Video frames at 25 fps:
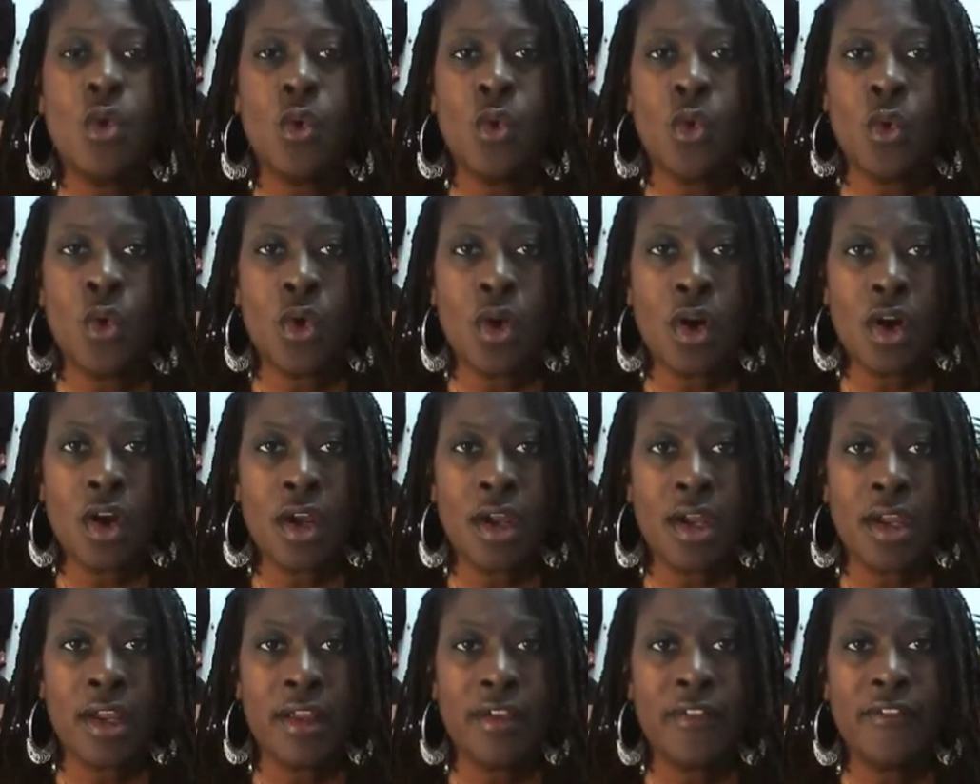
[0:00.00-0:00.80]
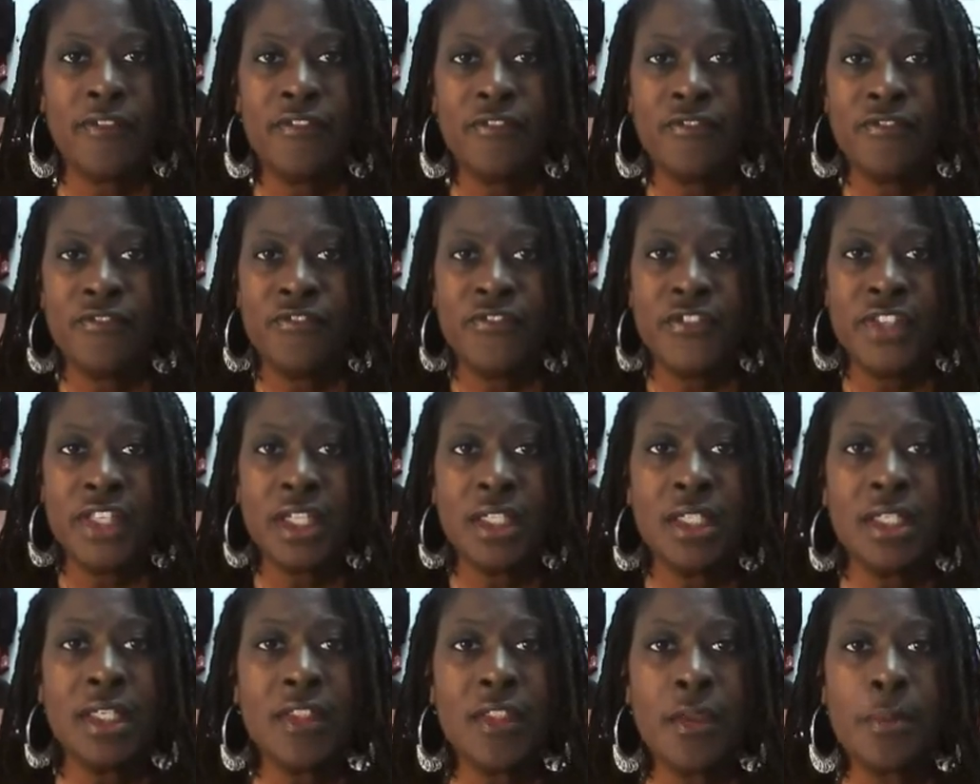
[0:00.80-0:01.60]
or
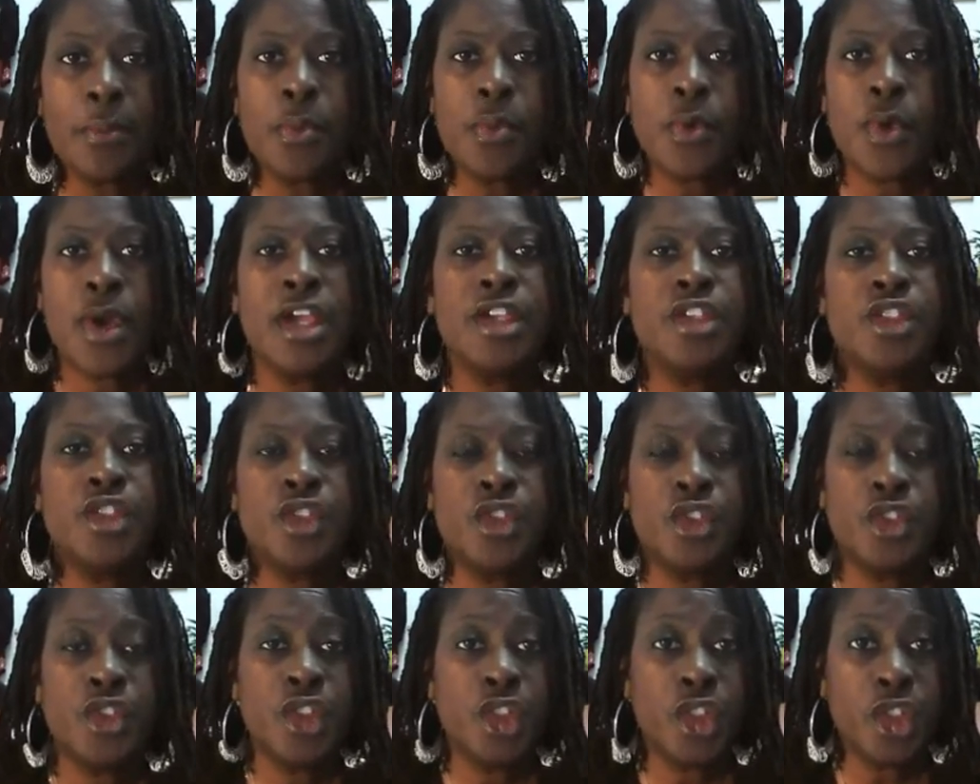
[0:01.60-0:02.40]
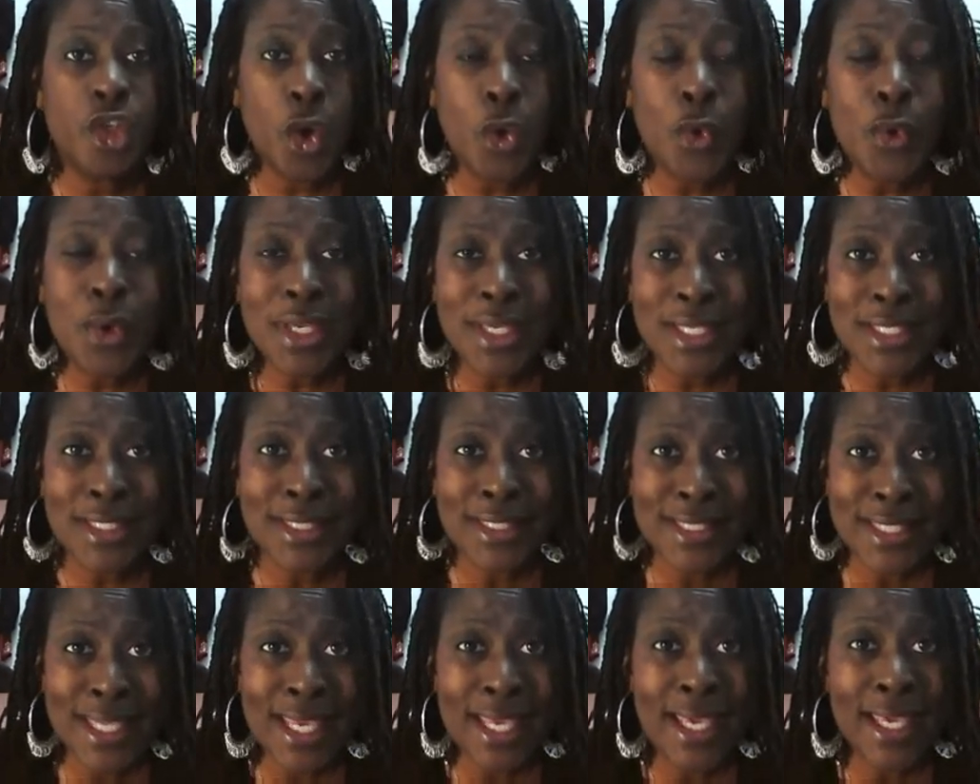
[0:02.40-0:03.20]
feeling the pressure to go
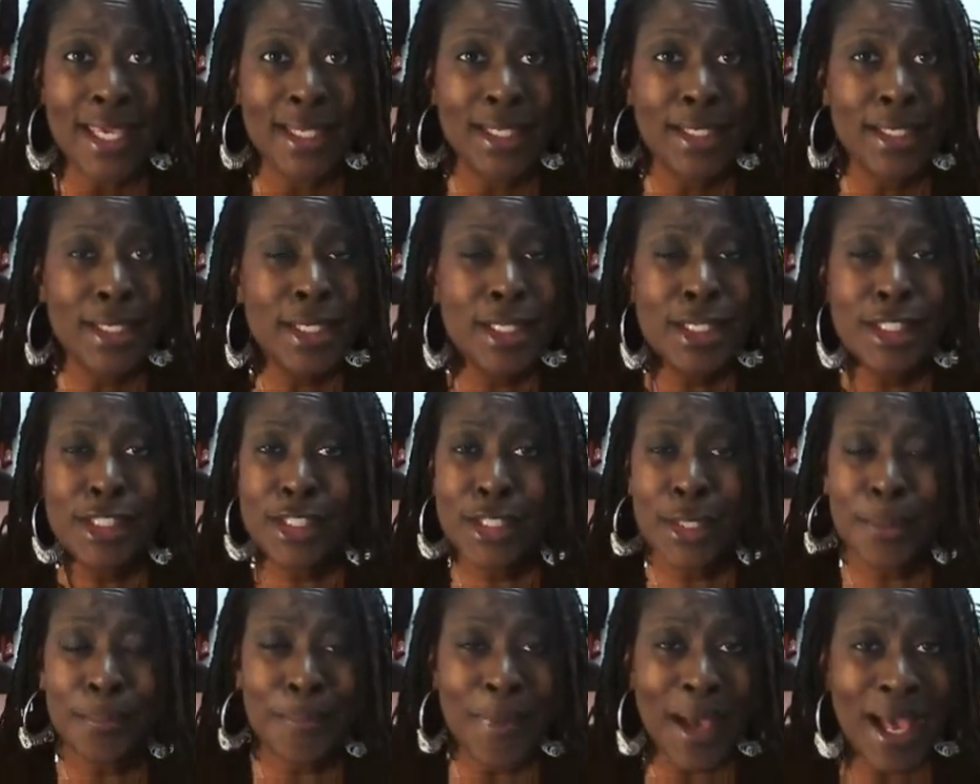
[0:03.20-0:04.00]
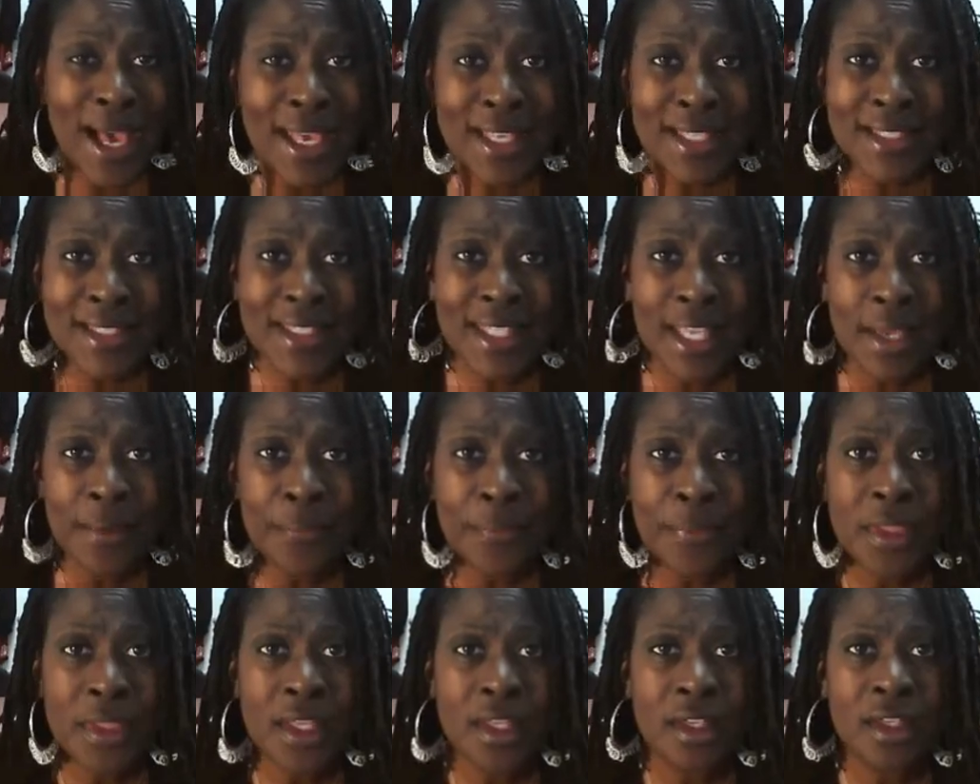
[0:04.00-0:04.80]
in debt to buy
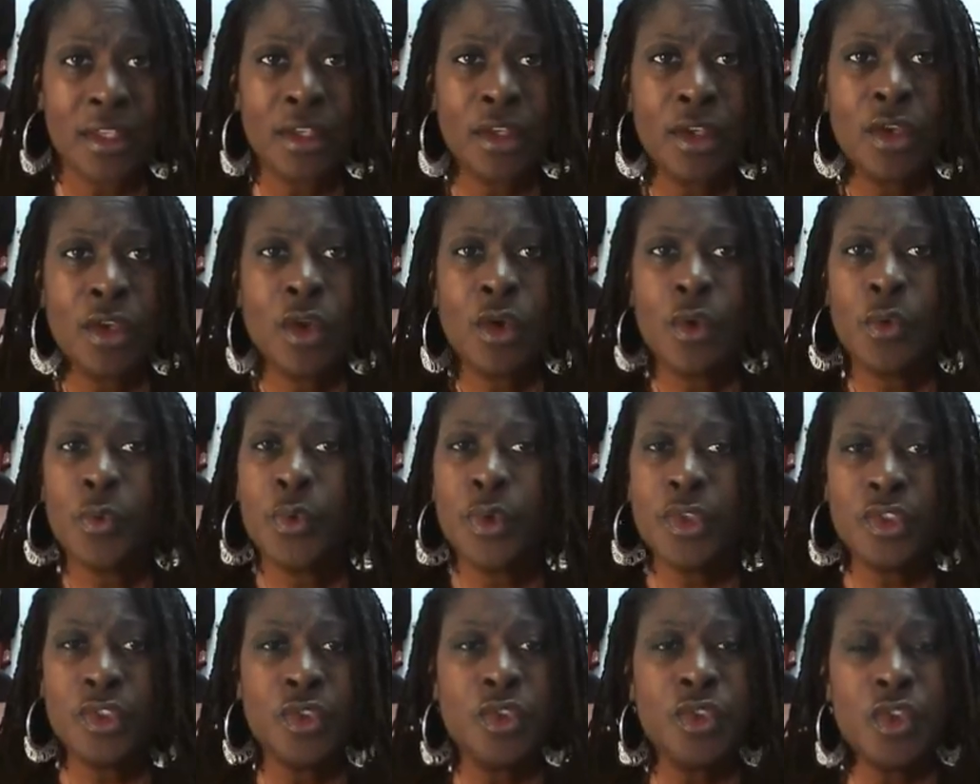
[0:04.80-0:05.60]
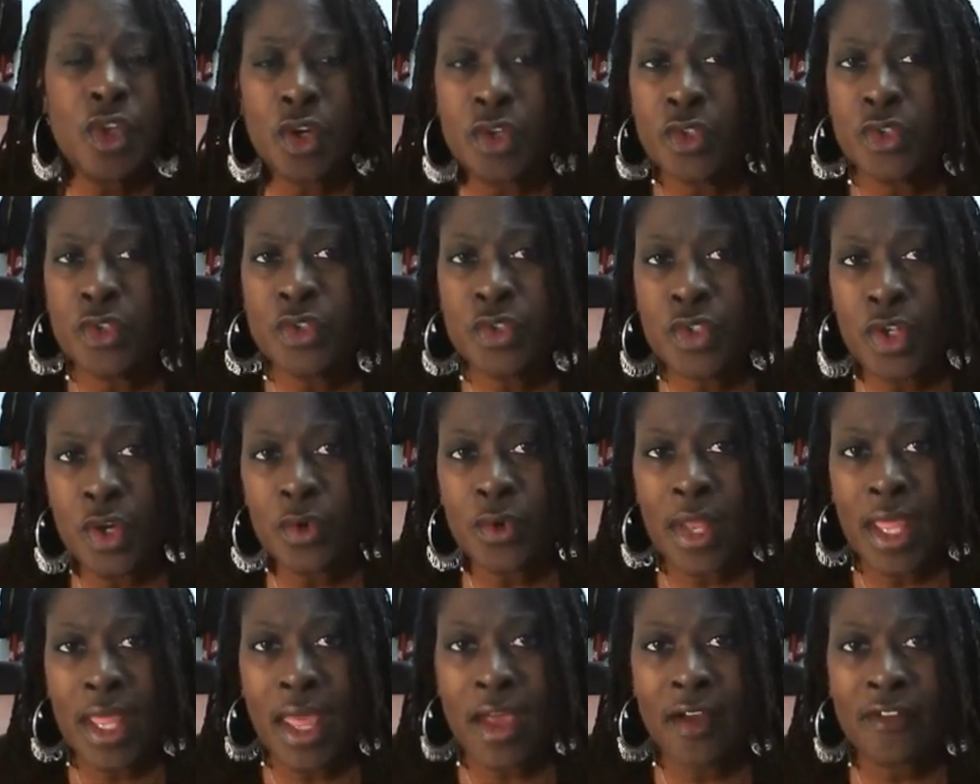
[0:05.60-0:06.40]
something when you know you
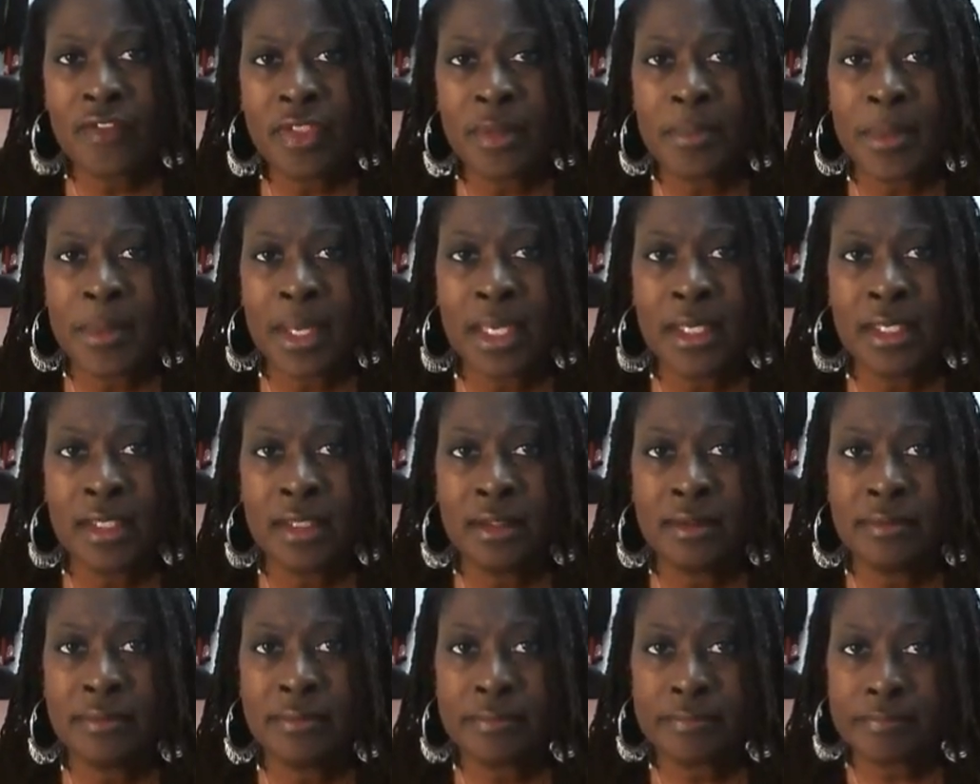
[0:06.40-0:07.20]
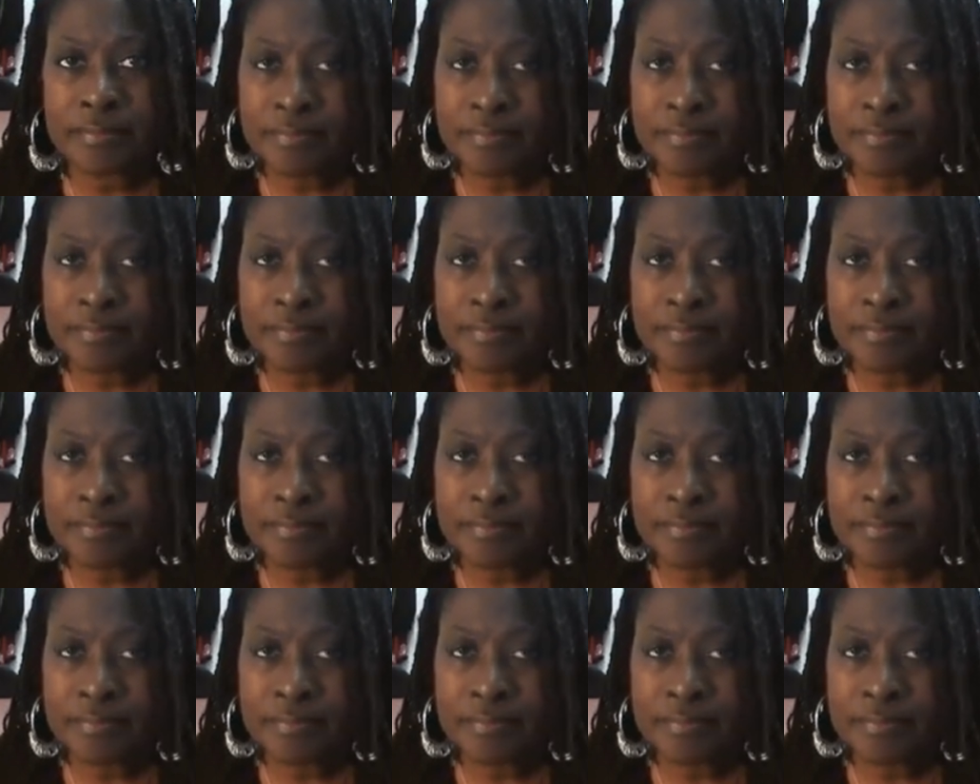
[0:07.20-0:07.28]
don't have the money.